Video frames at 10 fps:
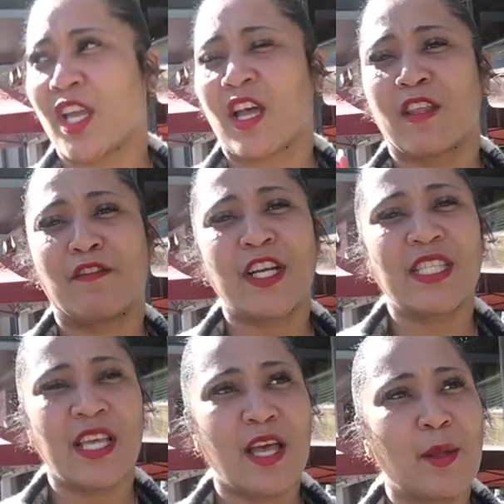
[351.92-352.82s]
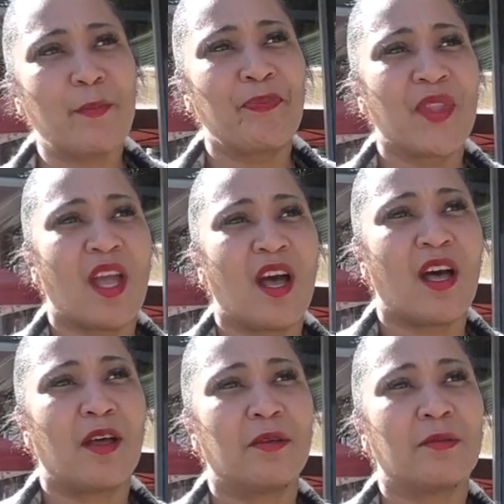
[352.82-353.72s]
y'all. The first time
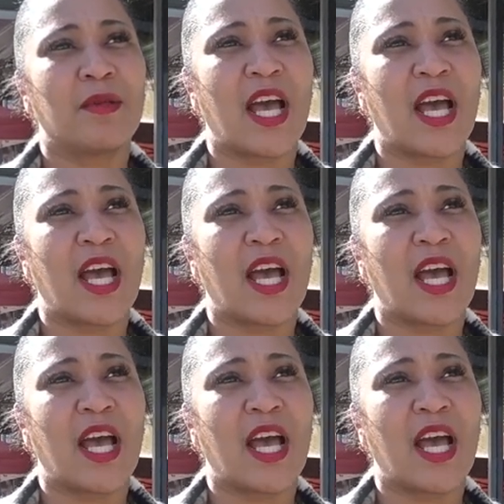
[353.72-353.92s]
um,